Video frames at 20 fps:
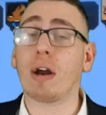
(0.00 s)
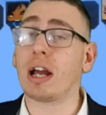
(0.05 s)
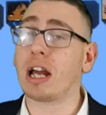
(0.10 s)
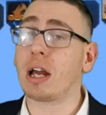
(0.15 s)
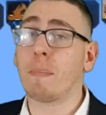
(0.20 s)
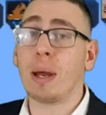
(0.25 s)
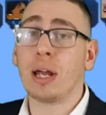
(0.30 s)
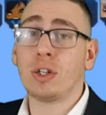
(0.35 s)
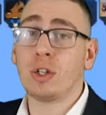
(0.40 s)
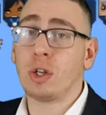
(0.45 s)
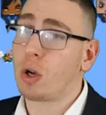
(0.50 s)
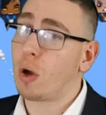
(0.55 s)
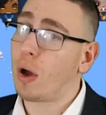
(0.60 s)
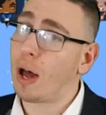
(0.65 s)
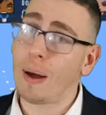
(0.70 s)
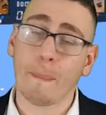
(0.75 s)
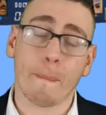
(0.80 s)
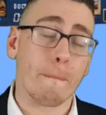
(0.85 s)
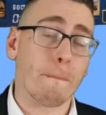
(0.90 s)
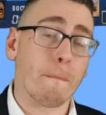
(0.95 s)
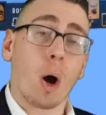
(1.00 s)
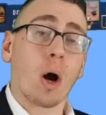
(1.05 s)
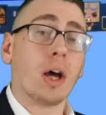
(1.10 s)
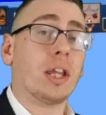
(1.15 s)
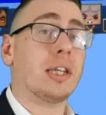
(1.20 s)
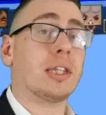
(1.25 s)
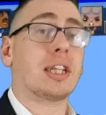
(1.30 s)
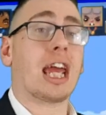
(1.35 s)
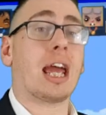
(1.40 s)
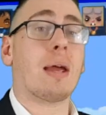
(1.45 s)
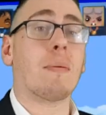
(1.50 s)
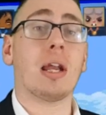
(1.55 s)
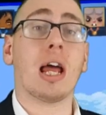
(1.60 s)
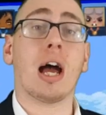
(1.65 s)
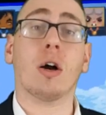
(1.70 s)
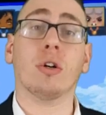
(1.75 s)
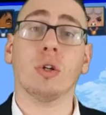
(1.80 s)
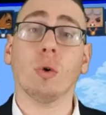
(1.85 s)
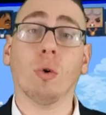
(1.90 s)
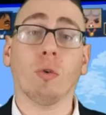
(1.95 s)
recommend you go out and buy this game
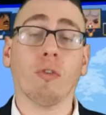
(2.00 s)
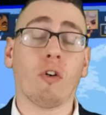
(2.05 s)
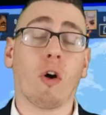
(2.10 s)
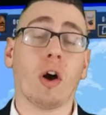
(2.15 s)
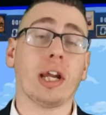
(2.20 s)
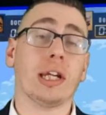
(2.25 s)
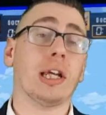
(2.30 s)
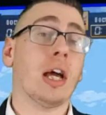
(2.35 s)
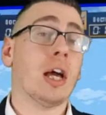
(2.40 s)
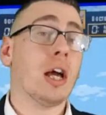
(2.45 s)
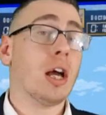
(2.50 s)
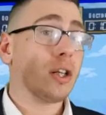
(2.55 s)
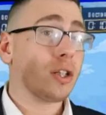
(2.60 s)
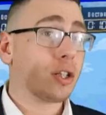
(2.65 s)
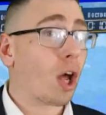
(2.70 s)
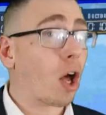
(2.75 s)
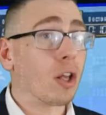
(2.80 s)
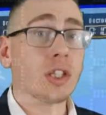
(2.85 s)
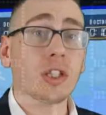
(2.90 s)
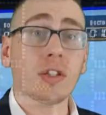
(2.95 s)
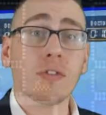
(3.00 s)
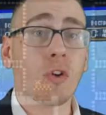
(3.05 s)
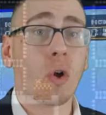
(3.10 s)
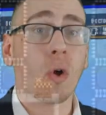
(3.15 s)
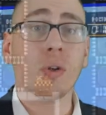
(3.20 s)
now. You'll find tons of